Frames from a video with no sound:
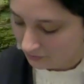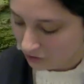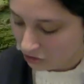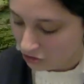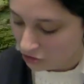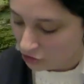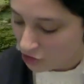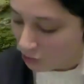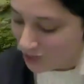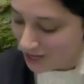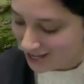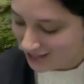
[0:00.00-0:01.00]
There's so
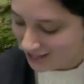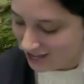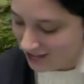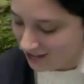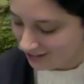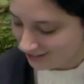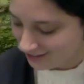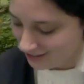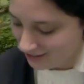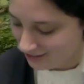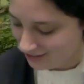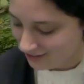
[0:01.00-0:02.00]
many
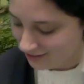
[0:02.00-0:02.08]
things.